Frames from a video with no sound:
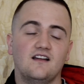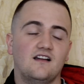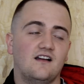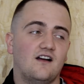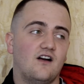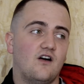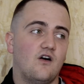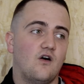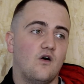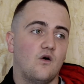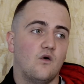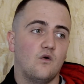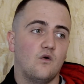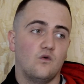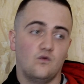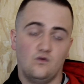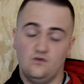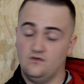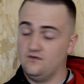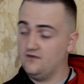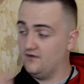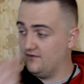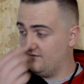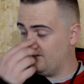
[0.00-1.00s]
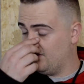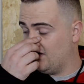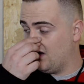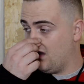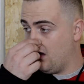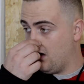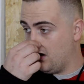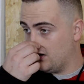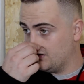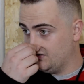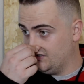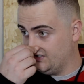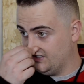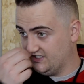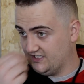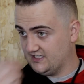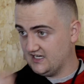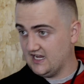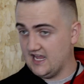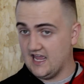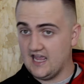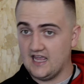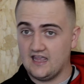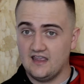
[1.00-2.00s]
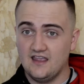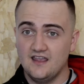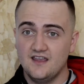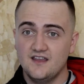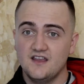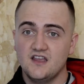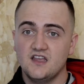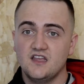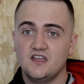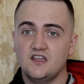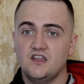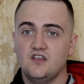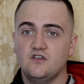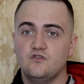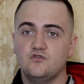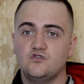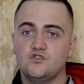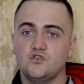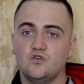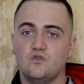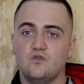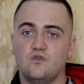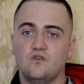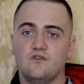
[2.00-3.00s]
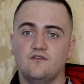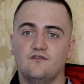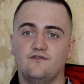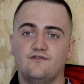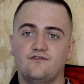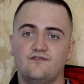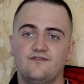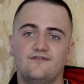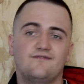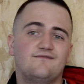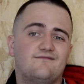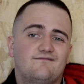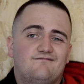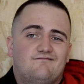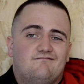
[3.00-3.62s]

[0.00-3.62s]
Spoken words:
a hold of a larger snake, you sort of